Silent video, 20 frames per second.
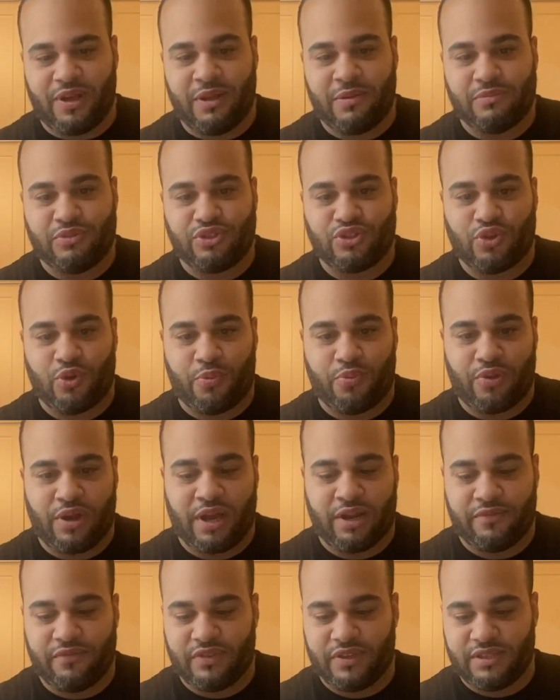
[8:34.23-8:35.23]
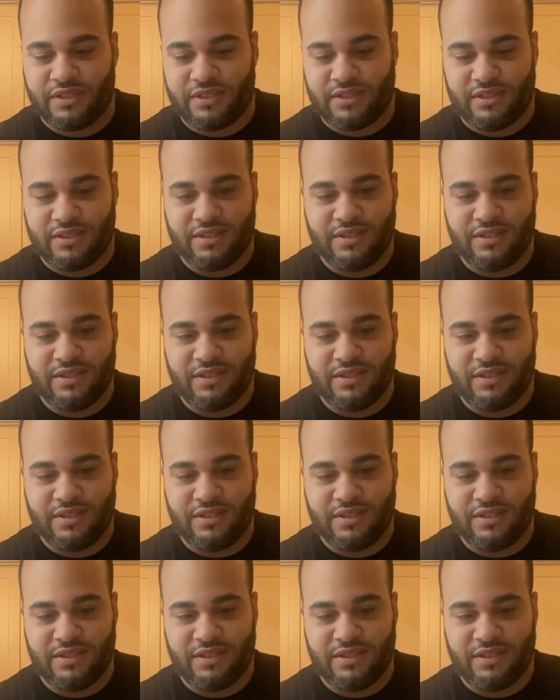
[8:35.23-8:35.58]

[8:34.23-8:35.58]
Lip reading: I'm so proud of this.